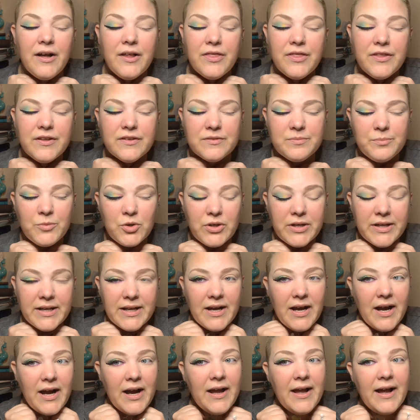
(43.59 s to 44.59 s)
This
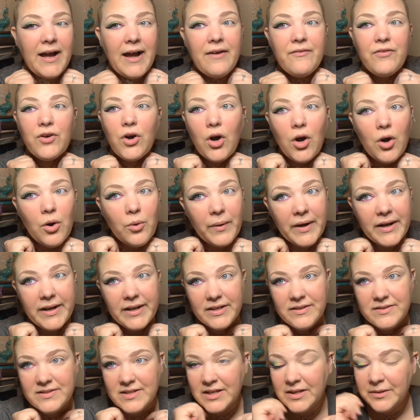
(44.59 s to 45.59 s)
morning I have
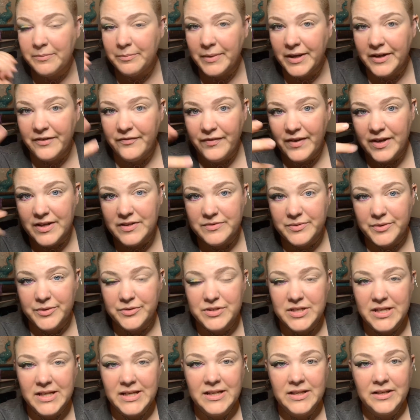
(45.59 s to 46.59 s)
already done my face
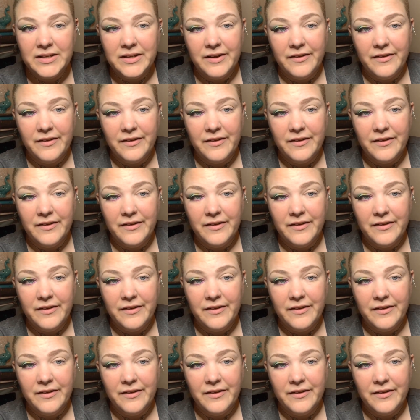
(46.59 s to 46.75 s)
routine.